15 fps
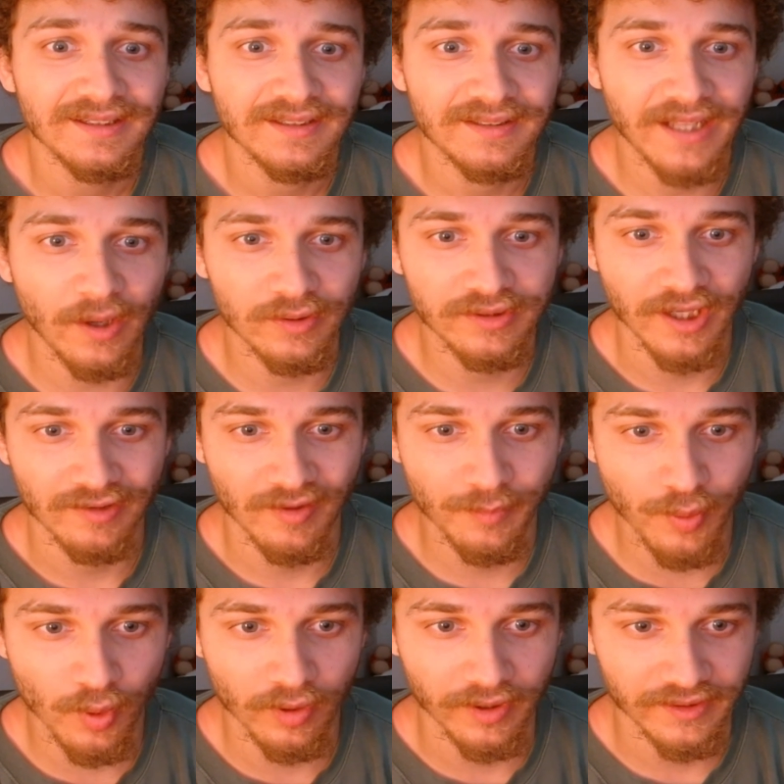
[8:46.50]
Delta,
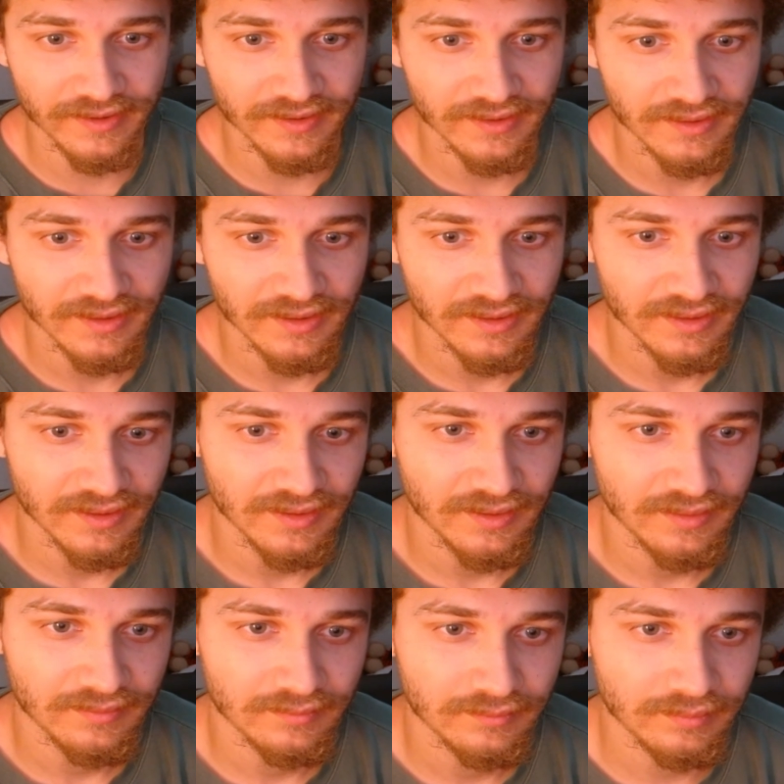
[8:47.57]
report.
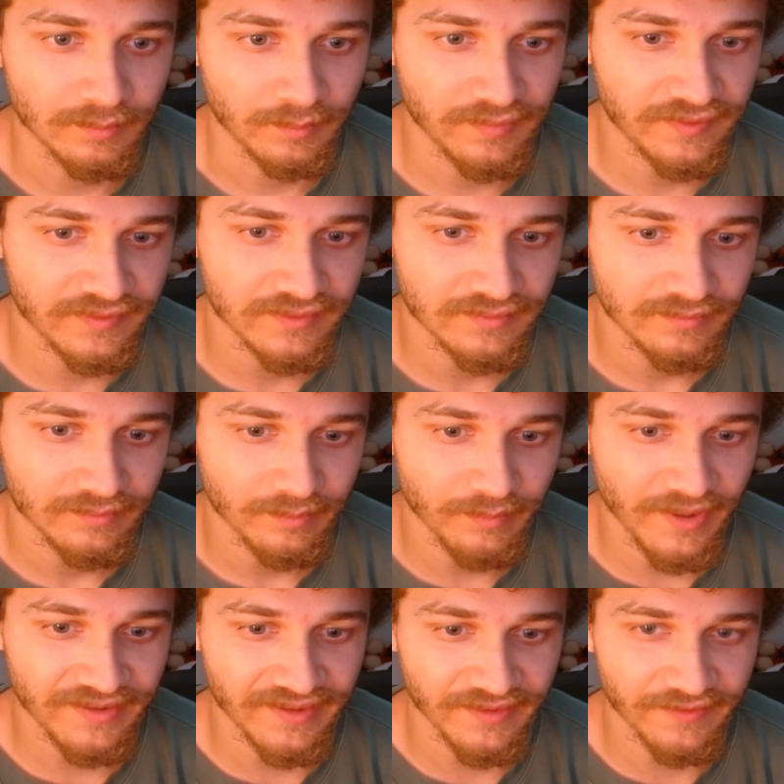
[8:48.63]
Oomph,
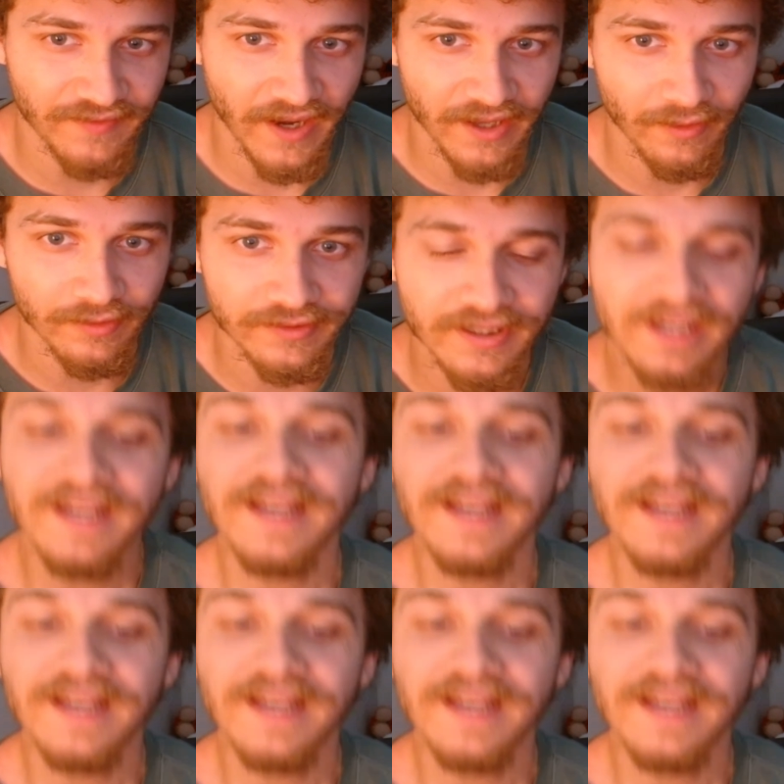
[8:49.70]
missed his vitals.